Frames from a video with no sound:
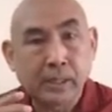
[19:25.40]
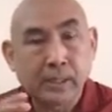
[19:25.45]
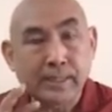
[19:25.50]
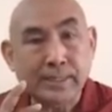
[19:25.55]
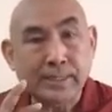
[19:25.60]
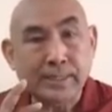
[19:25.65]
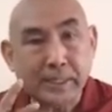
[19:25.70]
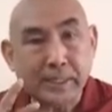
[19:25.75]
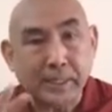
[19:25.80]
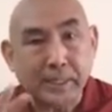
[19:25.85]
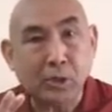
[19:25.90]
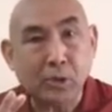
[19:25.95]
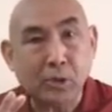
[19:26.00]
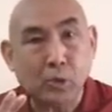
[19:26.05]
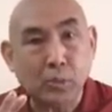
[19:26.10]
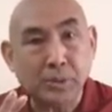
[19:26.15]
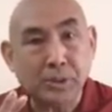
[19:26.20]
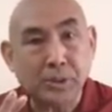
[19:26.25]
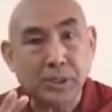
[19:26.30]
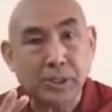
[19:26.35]
The second
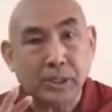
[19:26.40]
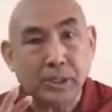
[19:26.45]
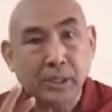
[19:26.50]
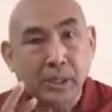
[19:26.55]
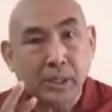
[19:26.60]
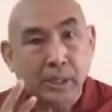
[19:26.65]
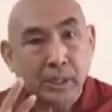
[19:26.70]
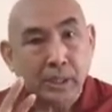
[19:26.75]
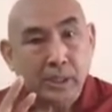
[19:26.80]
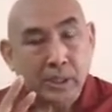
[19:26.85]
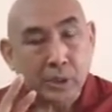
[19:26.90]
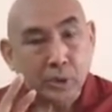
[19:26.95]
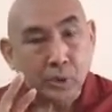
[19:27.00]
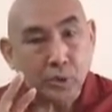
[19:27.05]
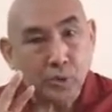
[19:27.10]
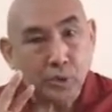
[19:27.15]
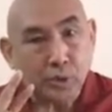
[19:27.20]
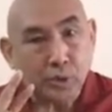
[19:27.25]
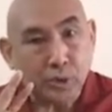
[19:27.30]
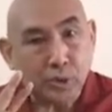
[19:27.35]
option, then
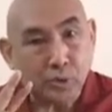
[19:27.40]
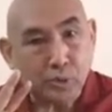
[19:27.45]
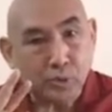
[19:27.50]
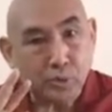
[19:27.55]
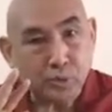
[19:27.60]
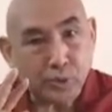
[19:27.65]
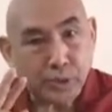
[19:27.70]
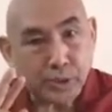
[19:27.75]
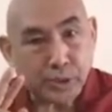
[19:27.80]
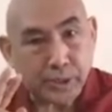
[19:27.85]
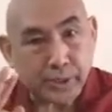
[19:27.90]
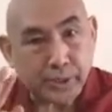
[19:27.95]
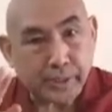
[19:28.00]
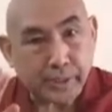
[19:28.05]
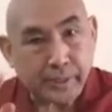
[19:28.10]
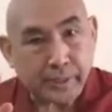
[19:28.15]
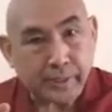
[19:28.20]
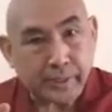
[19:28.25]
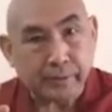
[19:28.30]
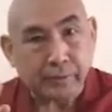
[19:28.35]
you need to
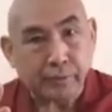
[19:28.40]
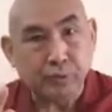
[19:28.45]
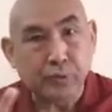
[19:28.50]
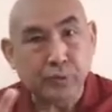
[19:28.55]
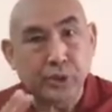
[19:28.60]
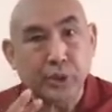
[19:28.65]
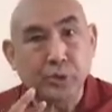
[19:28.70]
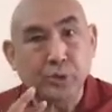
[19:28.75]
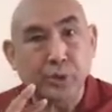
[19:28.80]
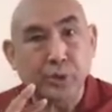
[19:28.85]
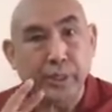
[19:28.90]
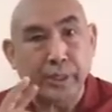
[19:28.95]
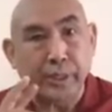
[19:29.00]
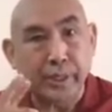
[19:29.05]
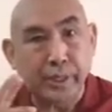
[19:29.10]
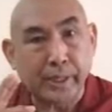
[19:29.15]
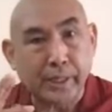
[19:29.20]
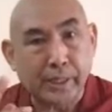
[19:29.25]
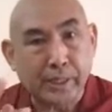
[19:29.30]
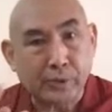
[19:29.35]
study. You need to
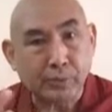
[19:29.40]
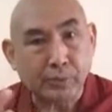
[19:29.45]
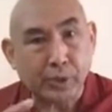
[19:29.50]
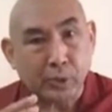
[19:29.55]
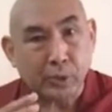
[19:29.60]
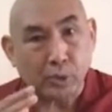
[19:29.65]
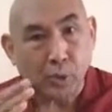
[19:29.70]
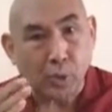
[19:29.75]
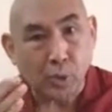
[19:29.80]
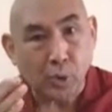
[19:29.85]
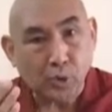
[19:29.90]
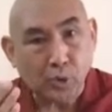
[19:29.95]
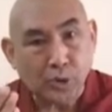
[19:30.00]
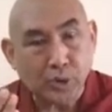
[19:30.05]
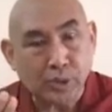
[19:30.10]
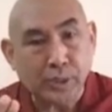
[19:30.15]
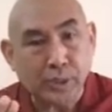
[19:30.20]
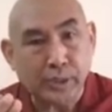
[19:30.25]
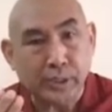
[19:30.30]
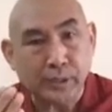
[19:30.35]
analyze very
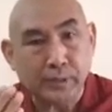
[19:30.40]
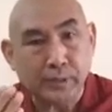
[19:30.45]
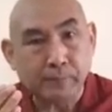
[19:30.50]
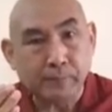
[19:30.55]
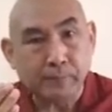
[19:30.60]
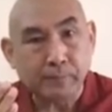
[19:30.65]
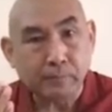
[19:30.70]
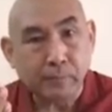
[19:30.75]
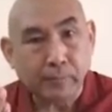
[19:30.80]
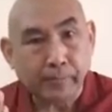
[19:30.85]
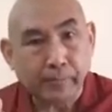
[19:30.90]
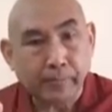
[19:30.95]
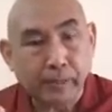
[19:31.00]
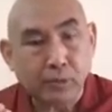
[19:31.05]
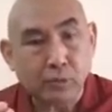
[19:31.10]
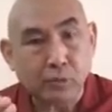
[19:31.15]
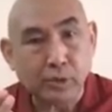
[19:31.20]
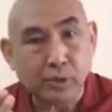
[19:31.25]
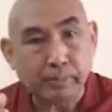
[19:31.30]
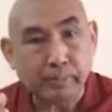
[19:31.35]
closely
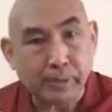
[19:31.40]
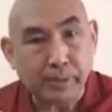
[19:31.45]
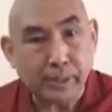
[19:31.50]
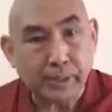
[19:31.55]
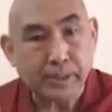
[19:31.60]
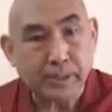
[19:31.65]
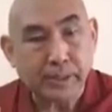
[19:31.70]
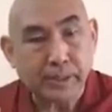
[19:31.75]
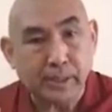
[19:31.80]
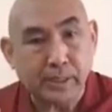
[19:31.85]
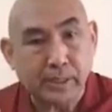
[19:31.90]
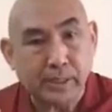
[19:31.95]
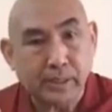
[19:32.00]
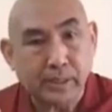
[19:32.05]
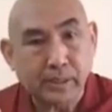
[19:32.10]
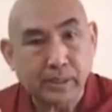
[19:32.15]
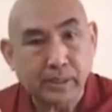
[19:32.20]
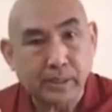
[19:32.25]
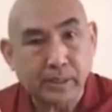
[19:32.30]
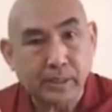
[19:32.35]
to the person,
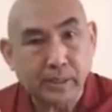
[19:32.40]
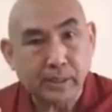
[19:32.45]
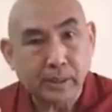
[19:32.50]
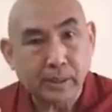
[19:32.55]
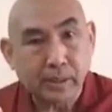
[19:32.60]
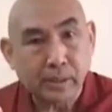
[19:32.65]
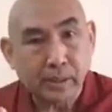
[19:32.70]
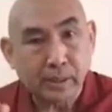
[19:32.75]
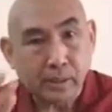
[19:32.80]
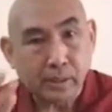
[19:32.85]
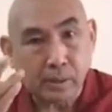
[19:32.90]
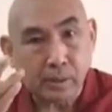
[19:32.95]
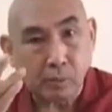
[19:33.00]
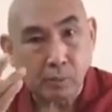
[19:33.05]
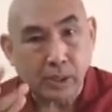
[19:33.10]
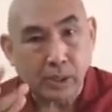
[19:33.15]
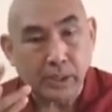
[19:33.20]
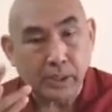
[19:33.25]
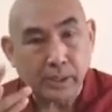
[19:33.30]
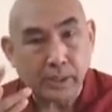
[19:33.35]
then
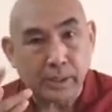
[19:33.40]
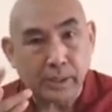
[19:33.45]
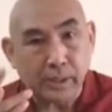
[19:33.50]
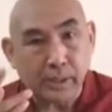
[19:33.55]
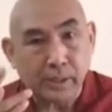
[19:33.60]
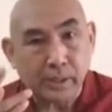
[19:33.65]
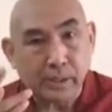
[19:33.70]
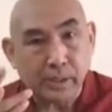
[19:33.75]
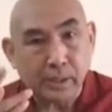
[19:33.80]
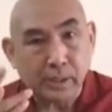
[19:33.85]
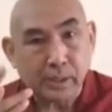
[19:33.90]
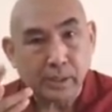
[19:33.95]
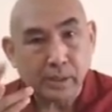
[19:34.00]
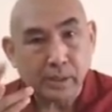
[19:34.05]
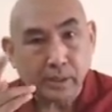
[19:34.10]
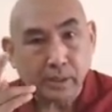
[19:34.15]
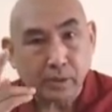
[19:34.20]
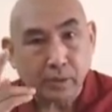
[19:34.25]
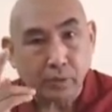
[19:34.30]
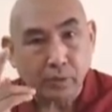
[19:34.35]
one day
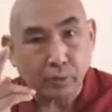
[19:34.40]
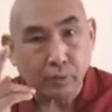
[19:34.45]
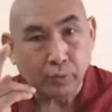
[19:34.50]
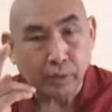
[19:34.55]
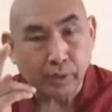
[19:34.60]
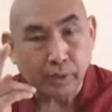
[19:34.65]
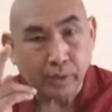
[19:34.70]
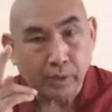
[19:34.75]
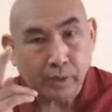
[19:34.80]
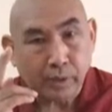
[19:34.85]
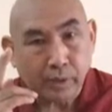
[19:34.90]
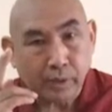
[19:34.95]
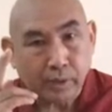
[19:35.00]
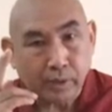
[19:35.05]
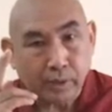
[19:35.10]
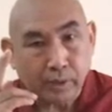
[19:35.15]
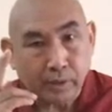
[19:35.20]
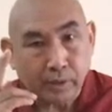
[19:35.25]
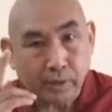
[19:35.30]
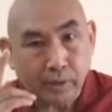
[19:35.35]
you will
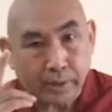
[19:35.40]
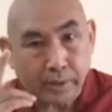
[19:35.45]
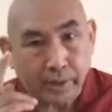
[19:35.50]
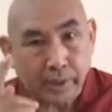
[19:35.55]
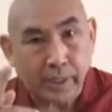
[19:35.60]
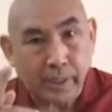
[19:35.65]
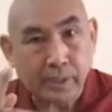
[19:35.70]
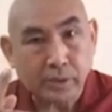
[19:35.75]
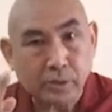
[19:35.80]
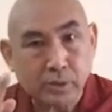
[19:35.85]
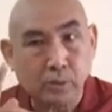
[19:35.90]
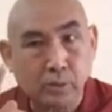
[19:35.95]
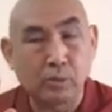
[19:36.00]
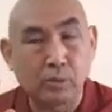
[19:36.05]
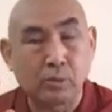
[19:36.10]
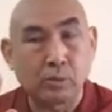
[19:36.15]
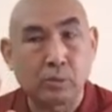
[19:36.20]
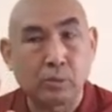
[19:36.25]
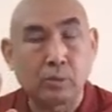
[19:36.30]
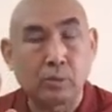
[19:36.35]
realize,
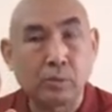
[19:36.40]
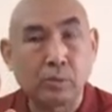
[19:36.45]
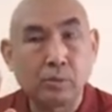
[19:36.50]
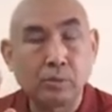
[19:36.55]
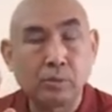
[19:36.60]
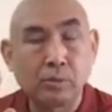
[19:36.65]
oh,